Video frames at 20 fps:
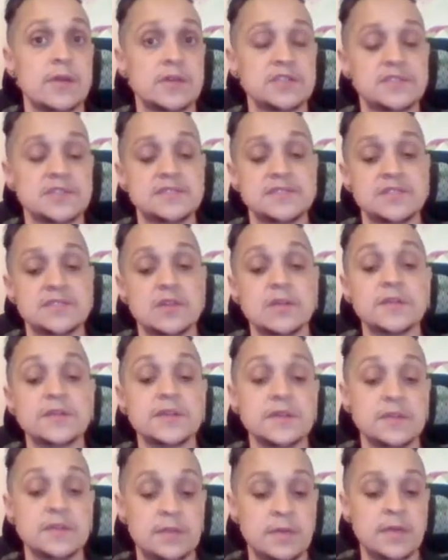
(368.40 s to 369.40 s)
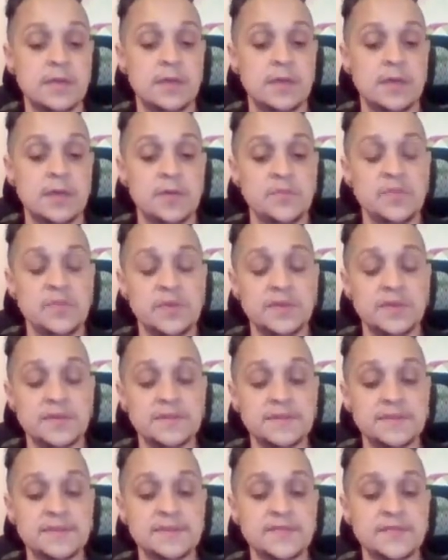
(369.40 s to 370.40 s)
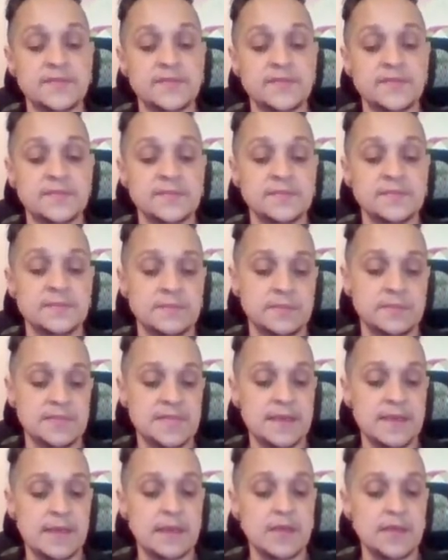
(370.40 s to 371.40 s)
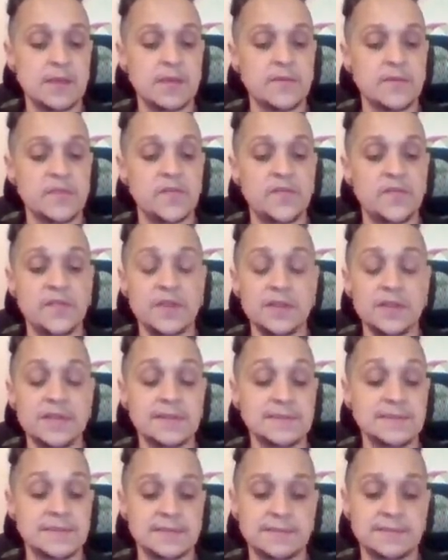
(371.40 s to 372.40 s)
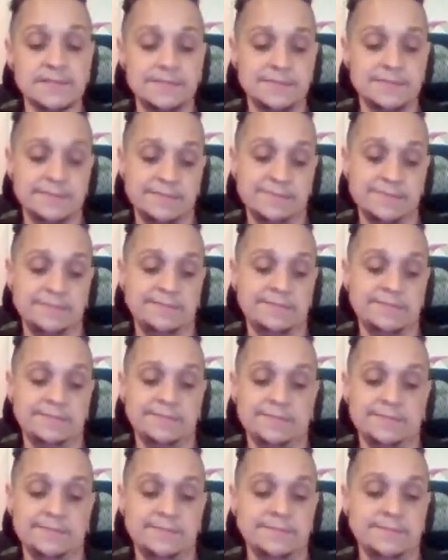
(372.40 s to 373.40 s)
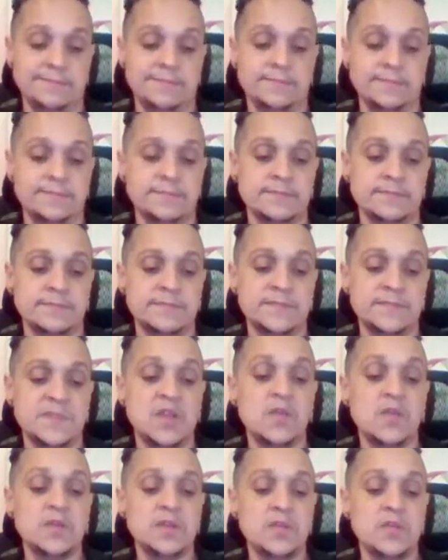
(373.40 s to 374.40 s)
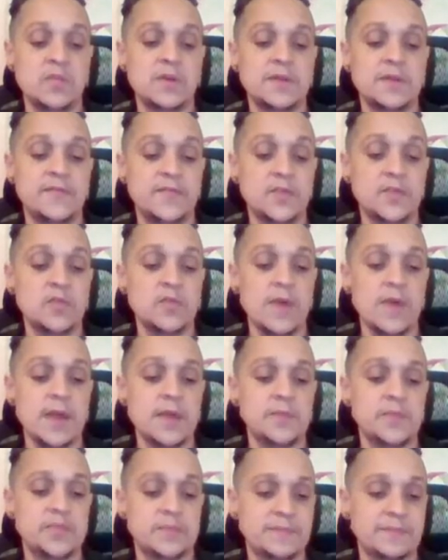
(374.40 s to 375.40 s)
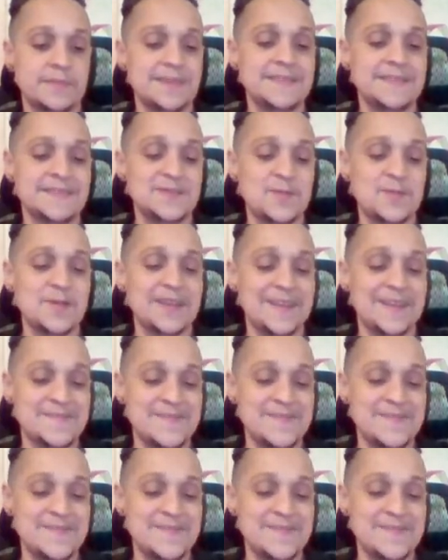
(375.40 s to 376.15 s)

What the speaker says: now. I just started because of taking care of your fitness and knowing you want to feel ripe is what